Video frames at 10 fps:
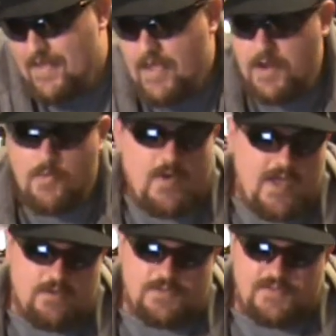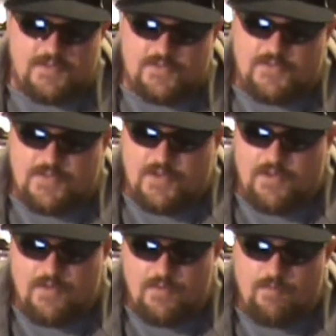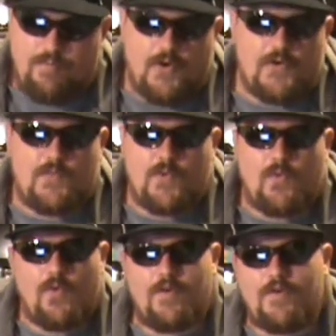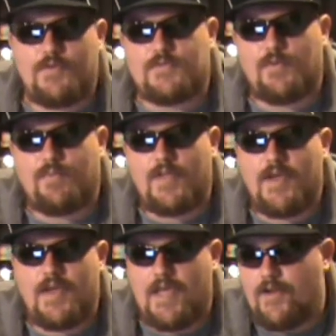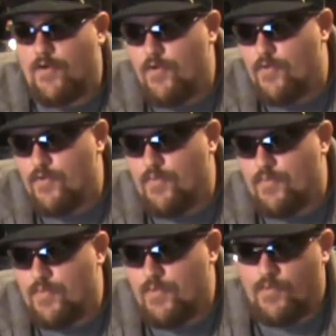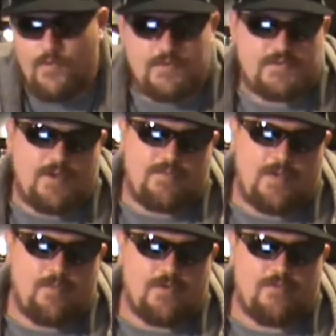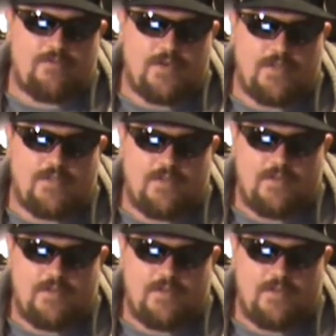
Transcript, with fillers: anyways, since the Baltimore Orioles are playing at home on September the 5th,